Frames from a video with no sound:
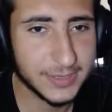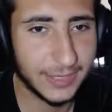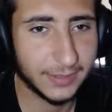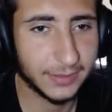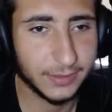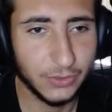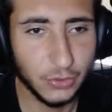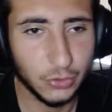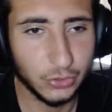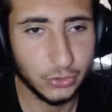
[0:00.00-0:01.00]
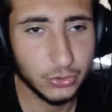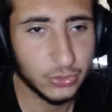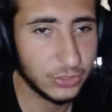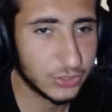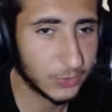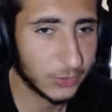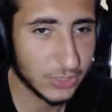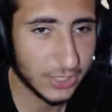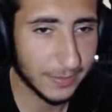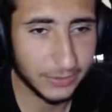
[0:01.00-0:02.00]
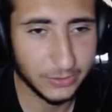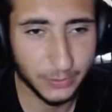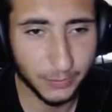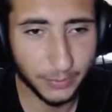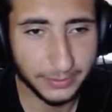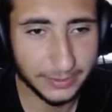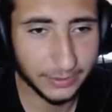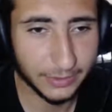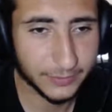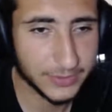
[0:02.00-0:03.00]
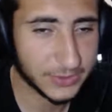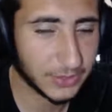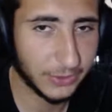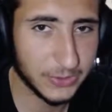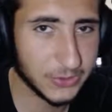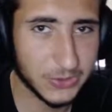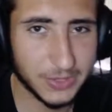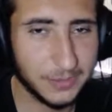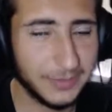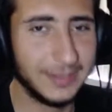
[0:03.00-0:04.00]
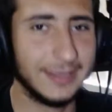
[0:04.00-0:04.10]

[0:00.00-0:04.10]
Like you usually just watch the game and you probably curse or something,